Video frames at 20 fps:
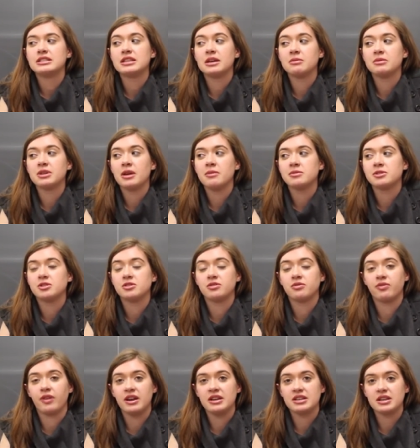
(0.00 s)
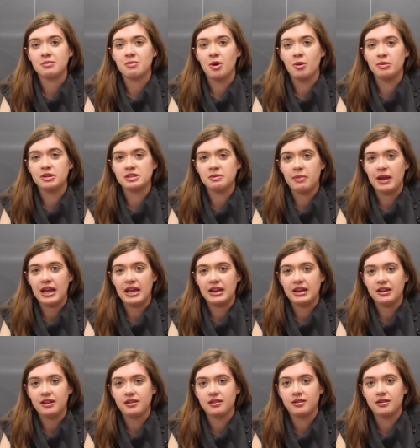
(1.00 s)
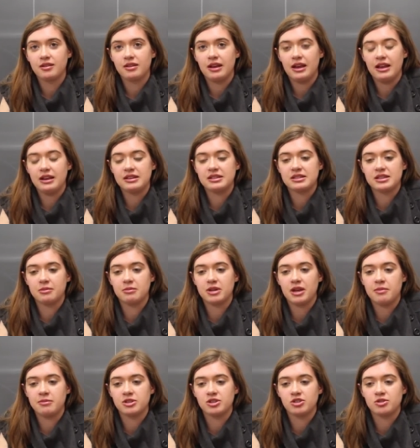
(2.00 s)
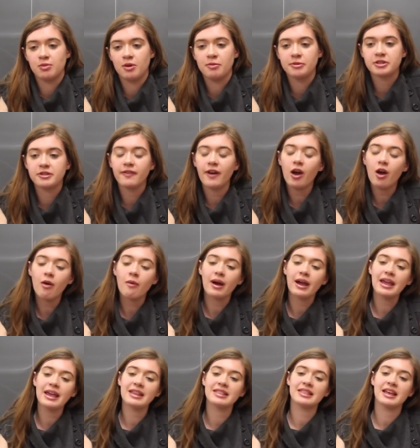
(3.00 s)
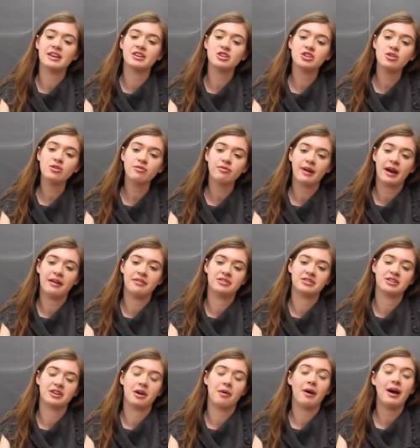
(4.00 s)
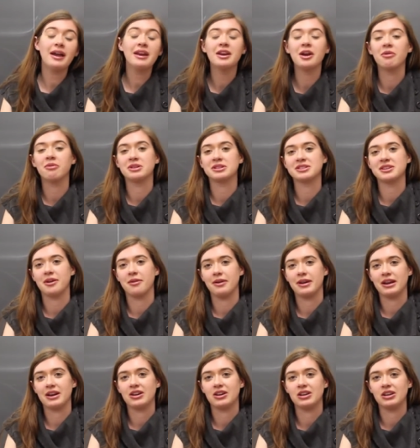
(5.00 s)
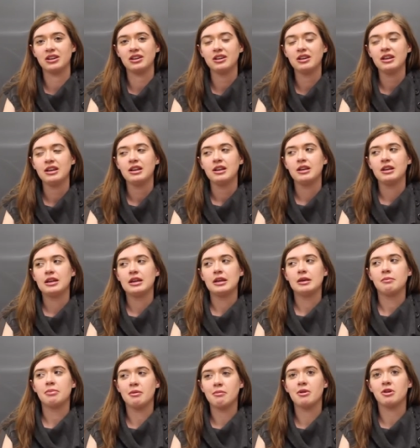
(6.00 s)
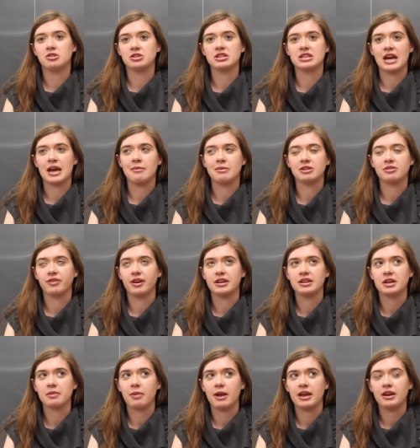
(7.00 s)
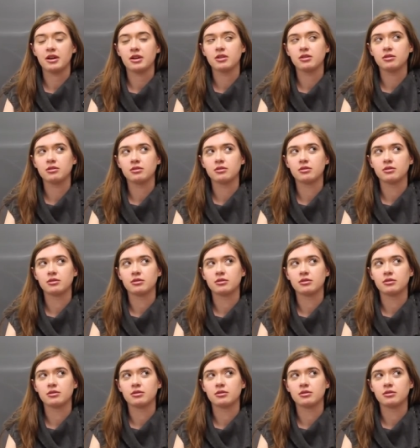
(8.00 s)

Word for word: sometimes there's frantic moments of panic, and sometimes there's moments of, oh, I hit that two rounds ago, I know what's going on. But most of the time it's frantic panic.